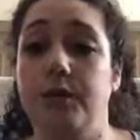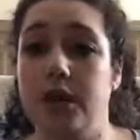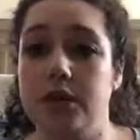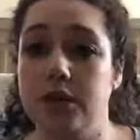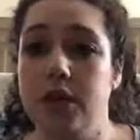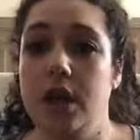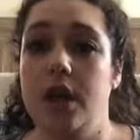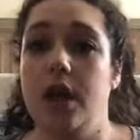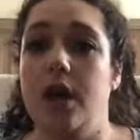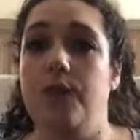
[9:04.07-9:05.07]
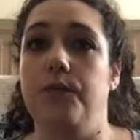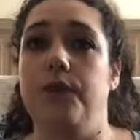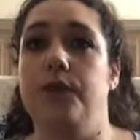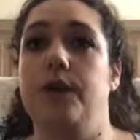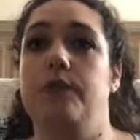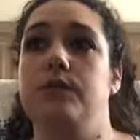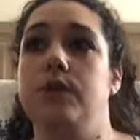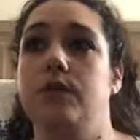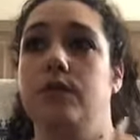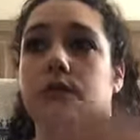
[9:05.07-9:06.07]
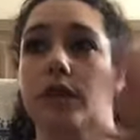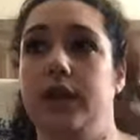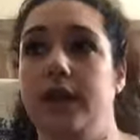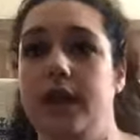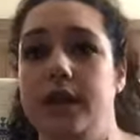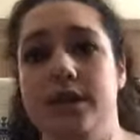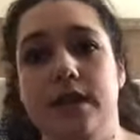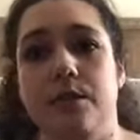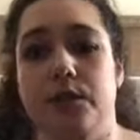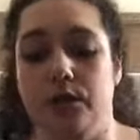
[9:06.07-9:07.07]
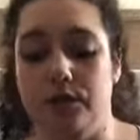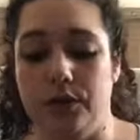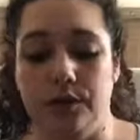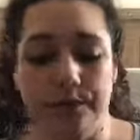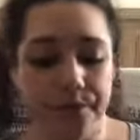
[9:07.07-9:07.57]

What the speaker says: much for them to really kind of sample through.